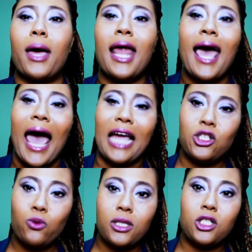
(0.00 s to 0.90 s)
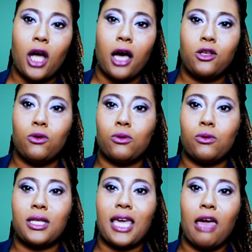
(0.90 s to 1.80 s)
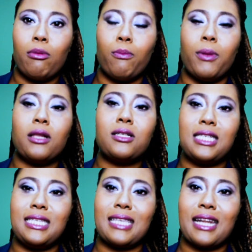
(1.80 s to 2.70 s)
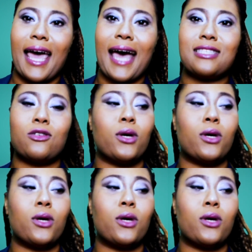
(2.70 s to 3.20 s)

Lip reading: But I just wanted to talk you through the capabilities that it has.